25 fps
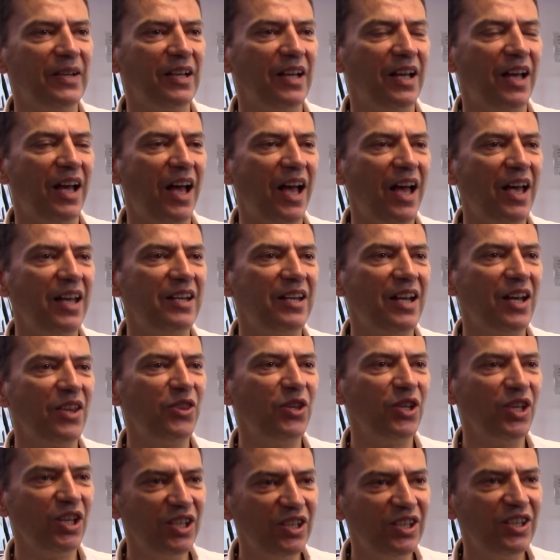and I
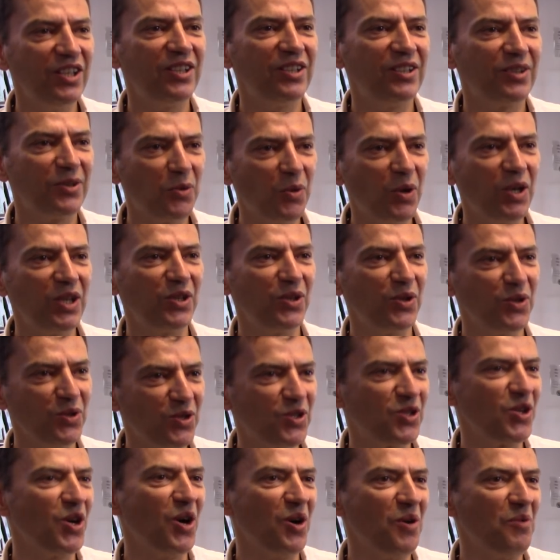think he did quite a
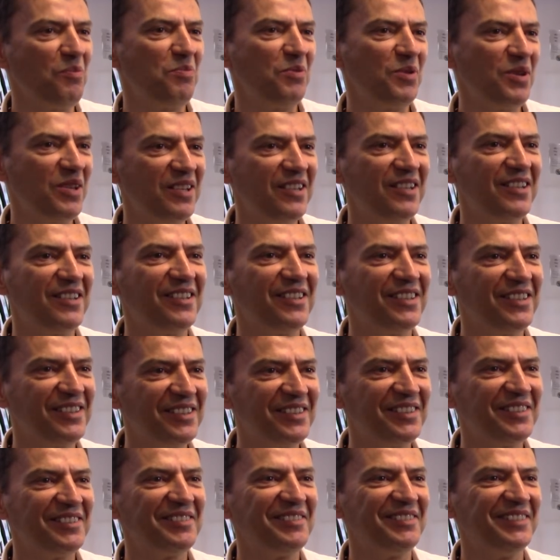good job. And Your
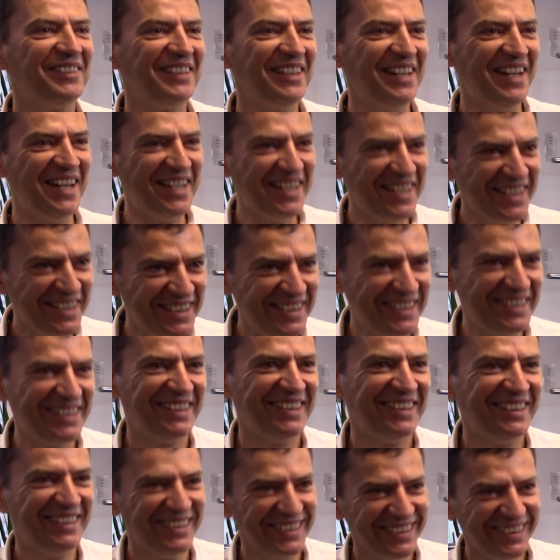son uh, did a good job
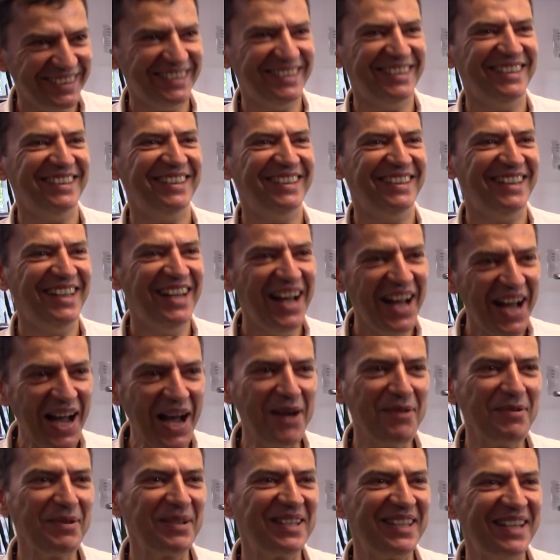coaching. He, he
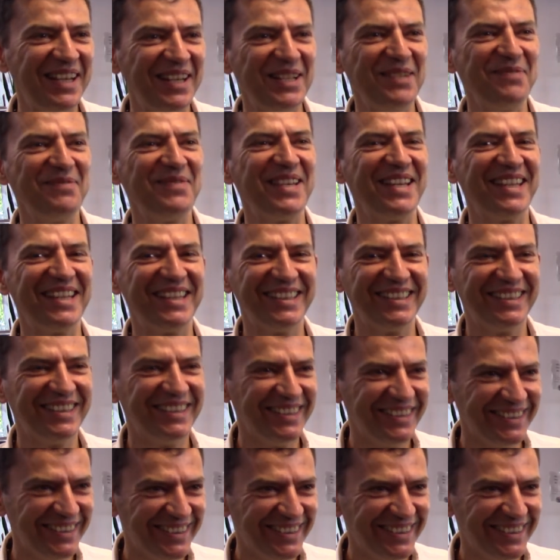I will tell him that. Ready.